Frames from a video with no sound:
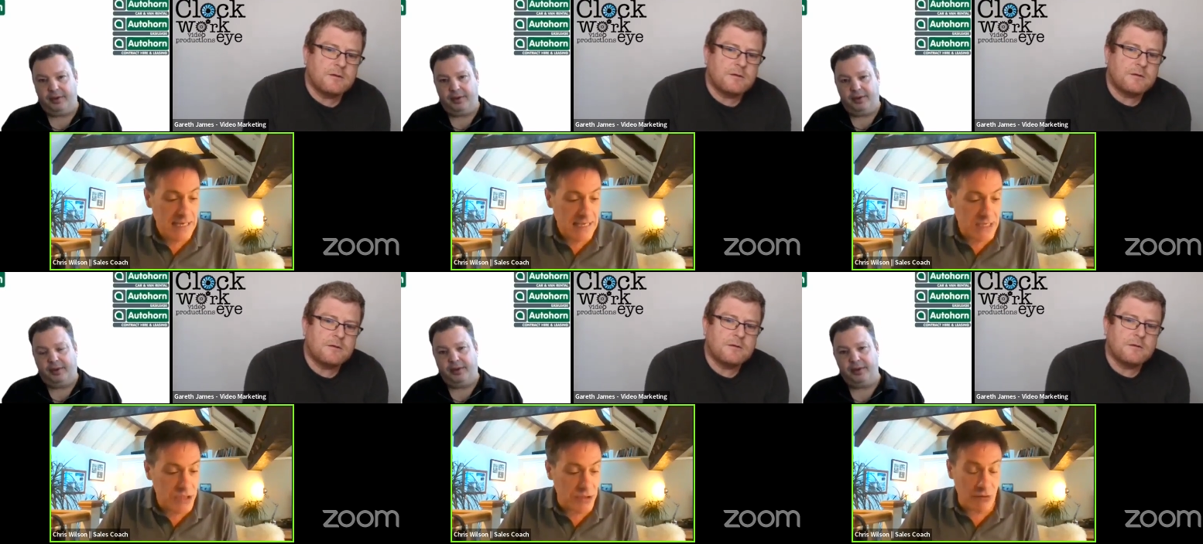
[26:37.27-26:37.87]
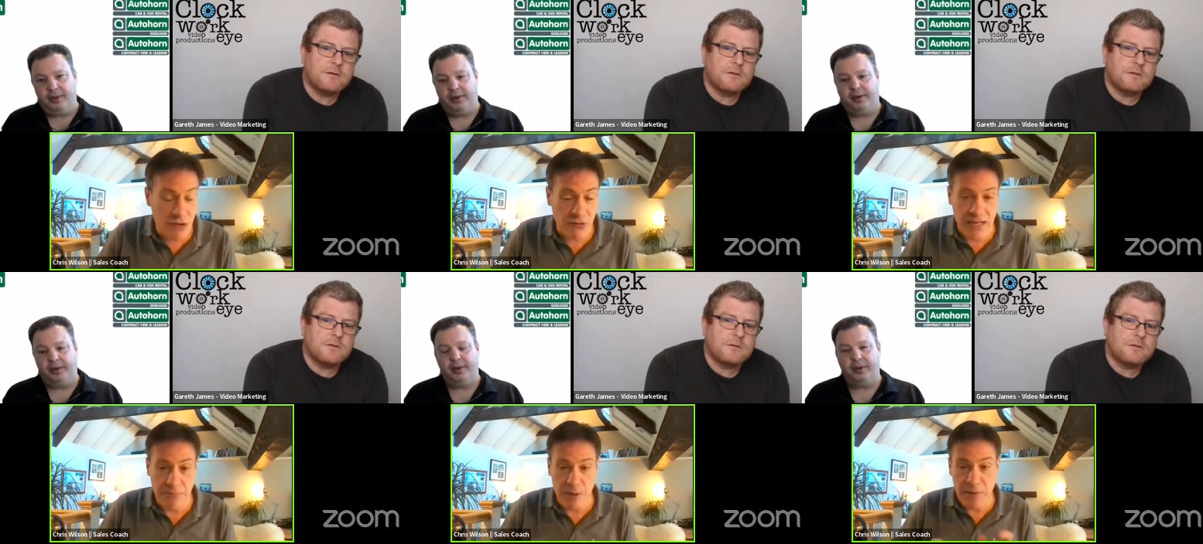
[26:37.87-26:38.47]
Speaker 1: is to
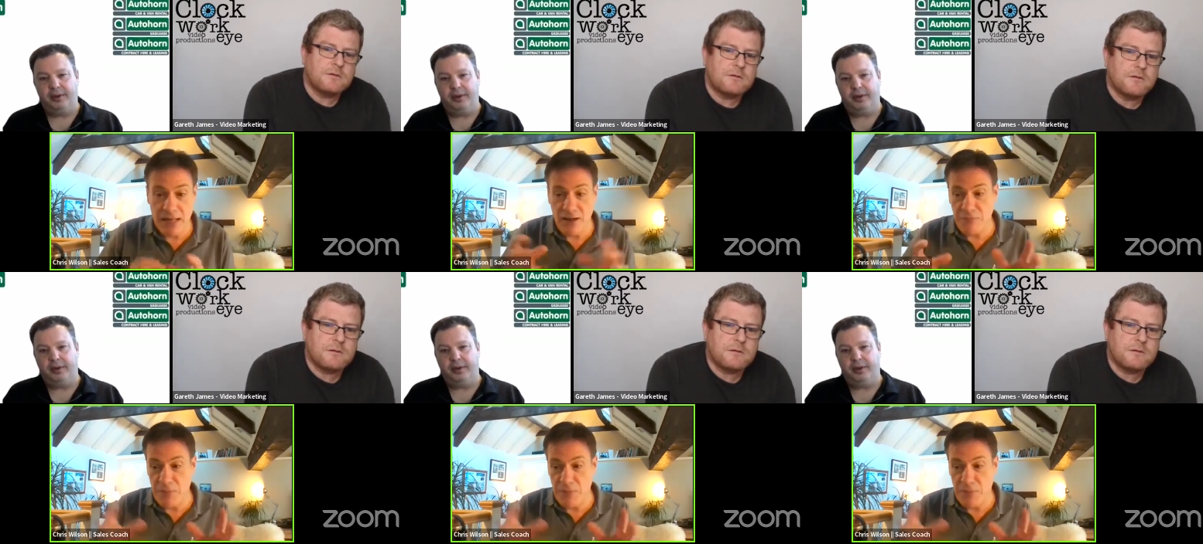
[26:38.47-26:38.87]
create my midlife